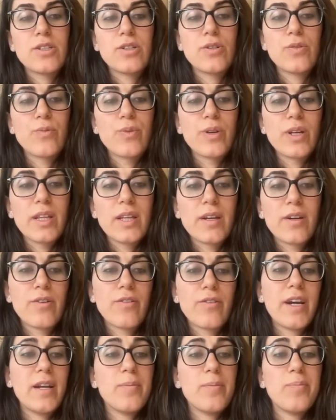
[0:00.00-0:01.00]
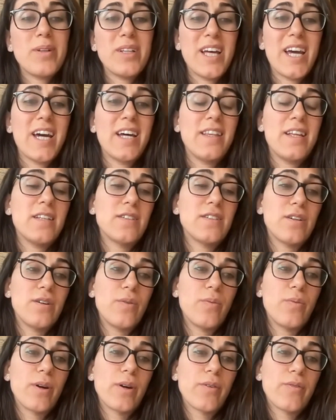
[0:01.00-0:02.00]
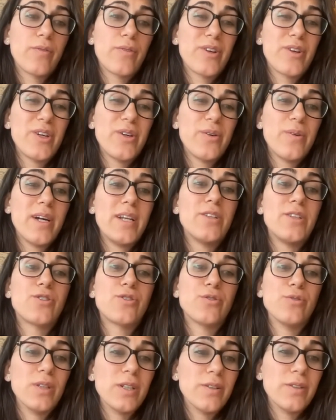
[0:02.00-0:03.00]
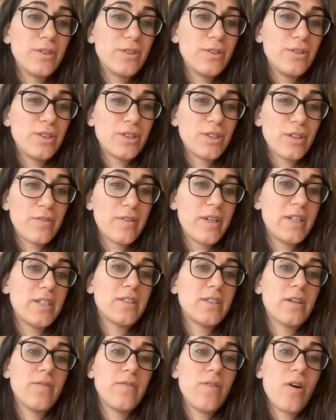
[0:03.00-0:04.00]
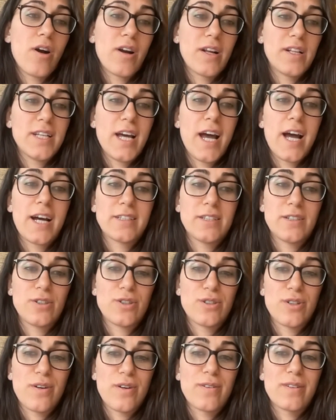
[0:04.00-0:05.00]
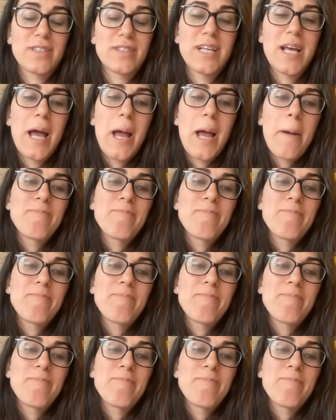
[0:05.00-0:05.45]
to really create a plan that's going to work for you and truly reduce your risk of heart attacks and strokes.